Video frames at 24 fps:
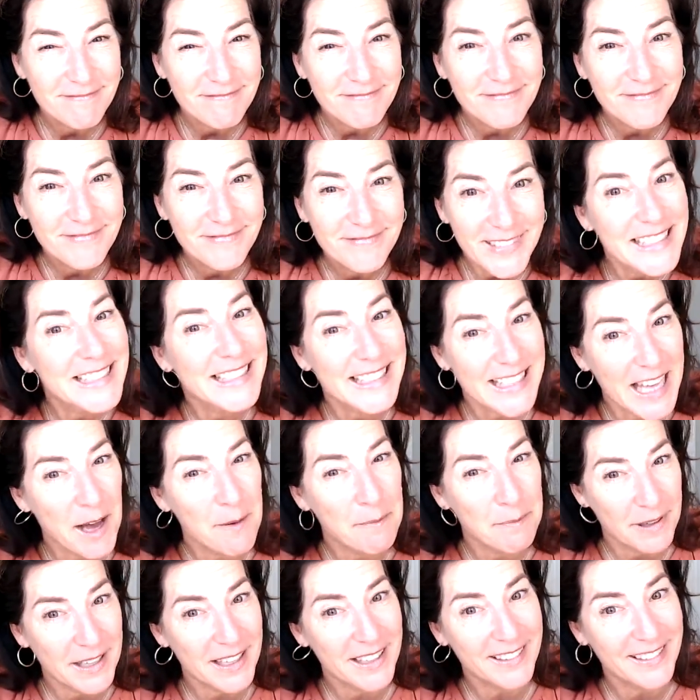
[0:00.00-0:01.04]
It's that
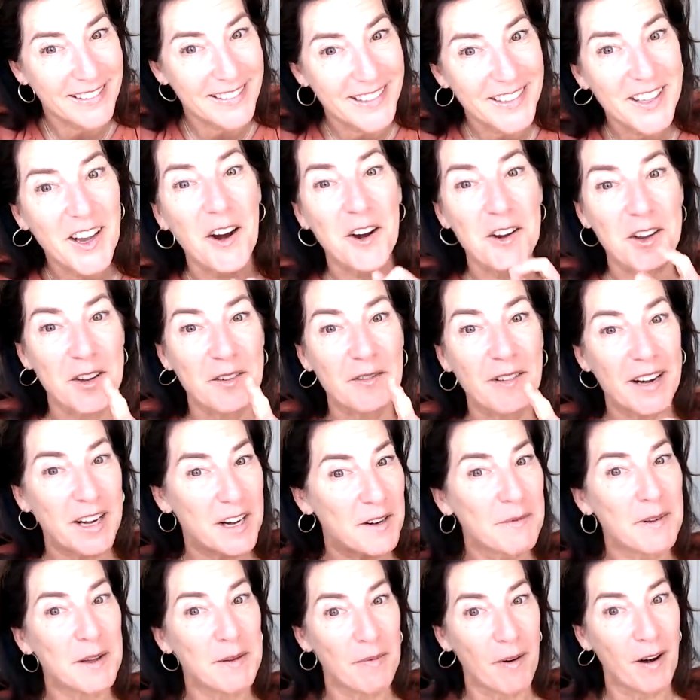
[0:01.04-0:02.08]
big. Are you ready to be
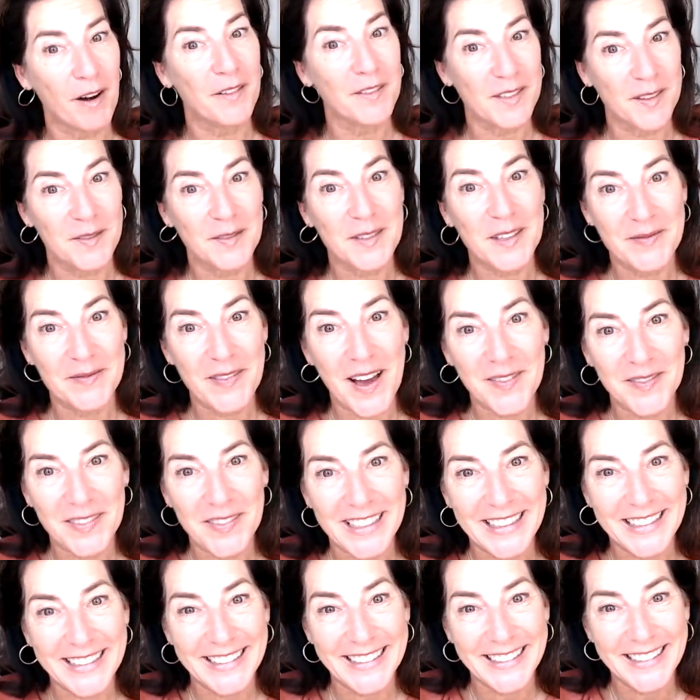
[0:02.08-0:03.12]
a part of something that
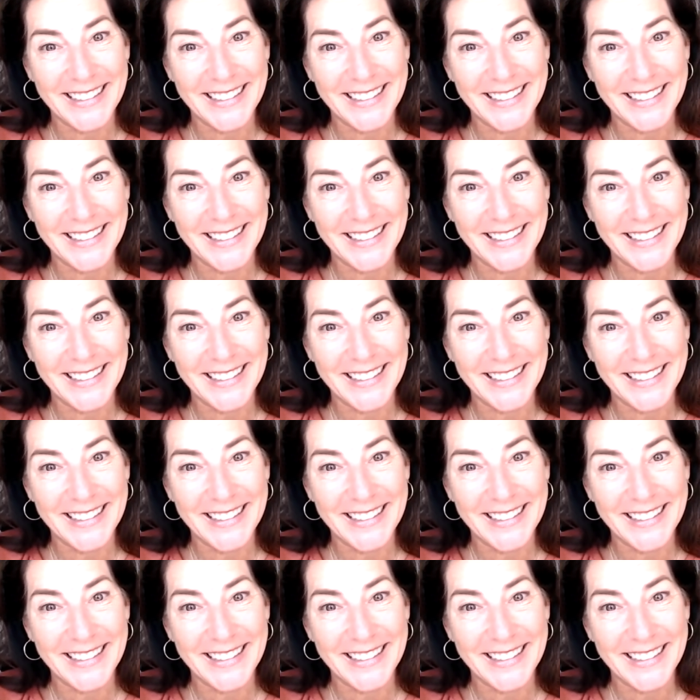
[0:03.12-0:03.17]
big?